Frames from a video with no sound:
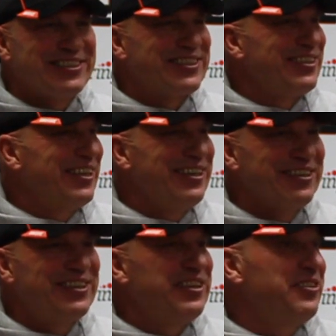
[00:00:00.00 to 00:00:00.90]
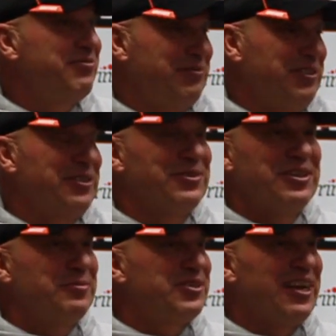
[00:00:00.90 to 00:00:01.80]
just still a young kid,
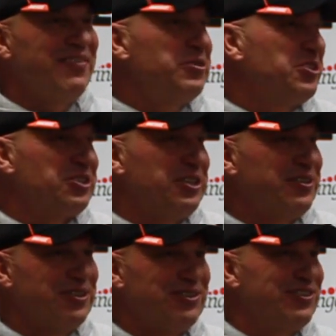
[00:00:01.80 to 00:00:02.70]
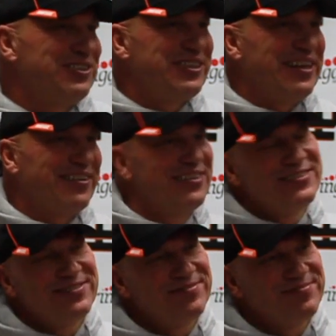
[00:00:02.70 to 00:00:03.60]
literally himself. He was just a year older than Tanner.
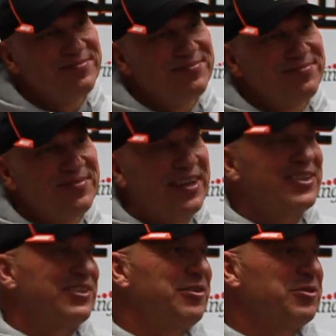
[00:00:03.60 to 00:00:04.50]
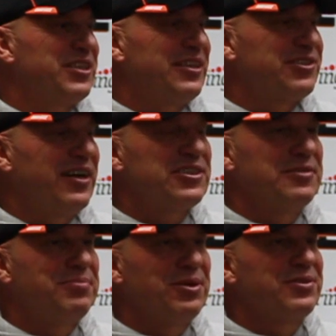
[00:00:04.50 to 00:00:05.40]
Actually, those guys are
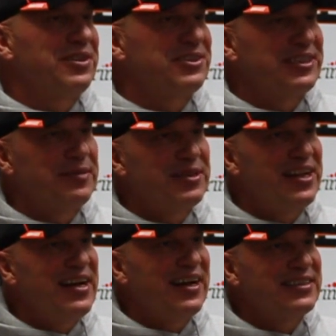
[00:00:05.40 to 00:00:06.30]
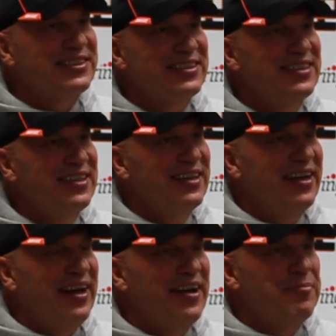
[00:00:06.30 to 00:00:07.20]
actually both in the same class.
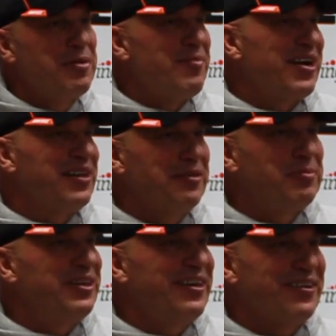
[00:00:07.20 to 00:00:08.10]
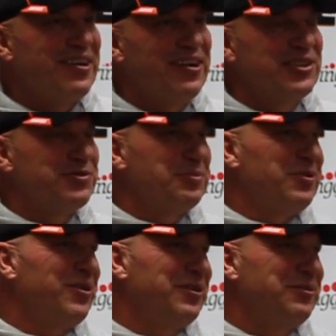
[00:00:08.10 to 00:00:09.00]
But Michael had played at college
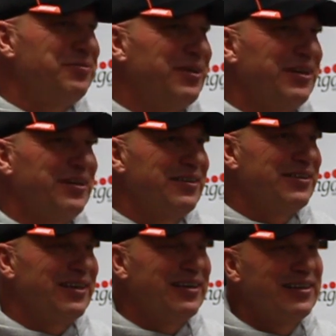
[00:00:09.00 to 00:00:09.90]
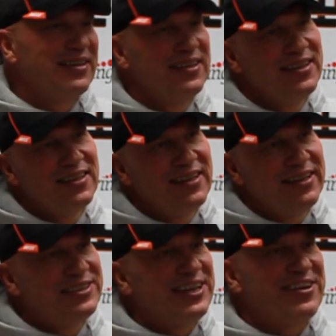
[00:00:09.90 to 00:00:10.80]
football
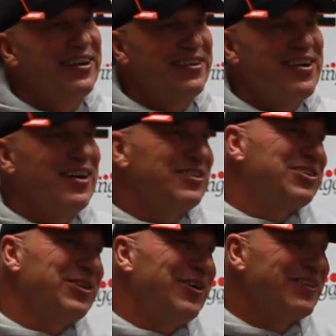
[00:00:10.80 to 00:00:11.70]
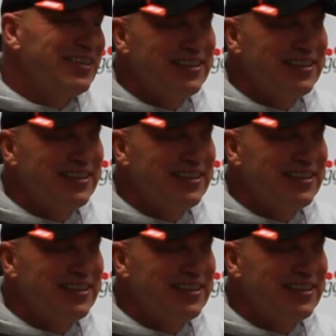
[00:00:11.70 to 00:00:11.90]
and Tanner had not, so